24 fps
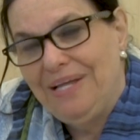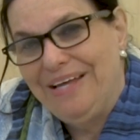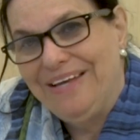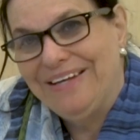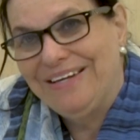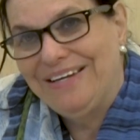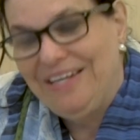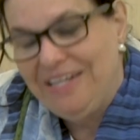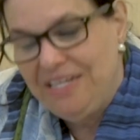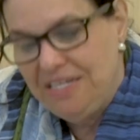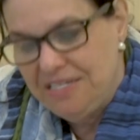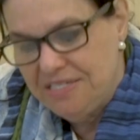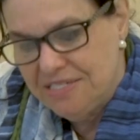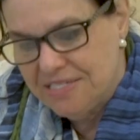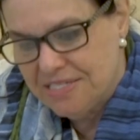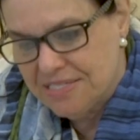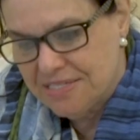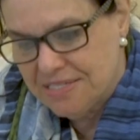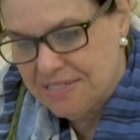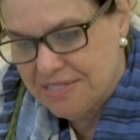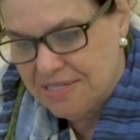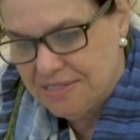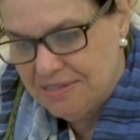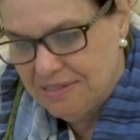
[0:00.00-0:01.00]
at
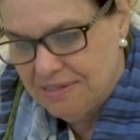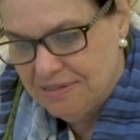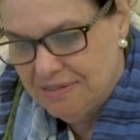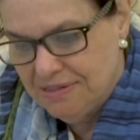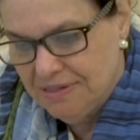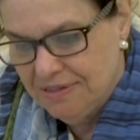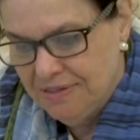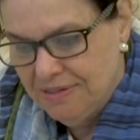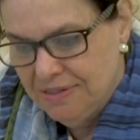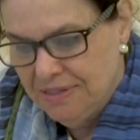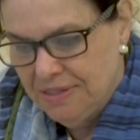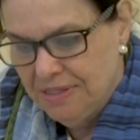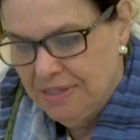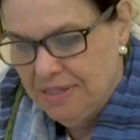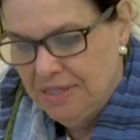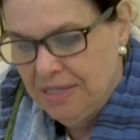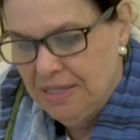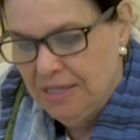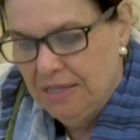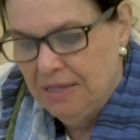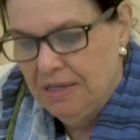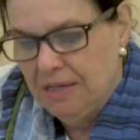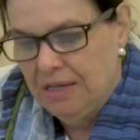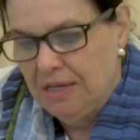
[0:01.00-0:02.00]
least,
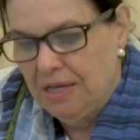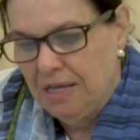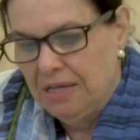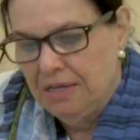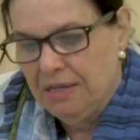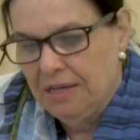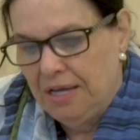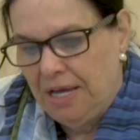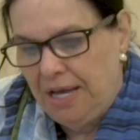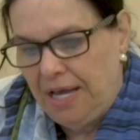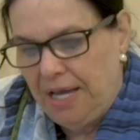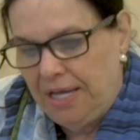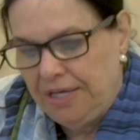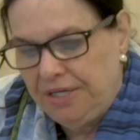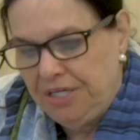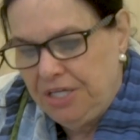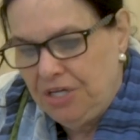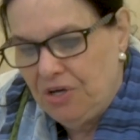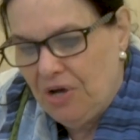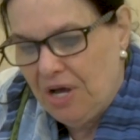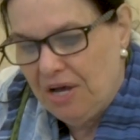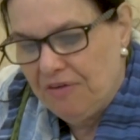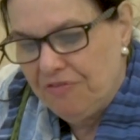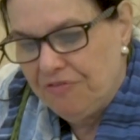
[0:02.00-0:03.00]
and
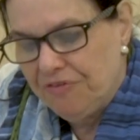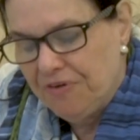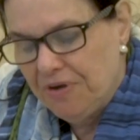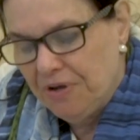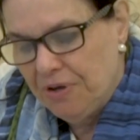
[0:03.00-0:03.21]
you have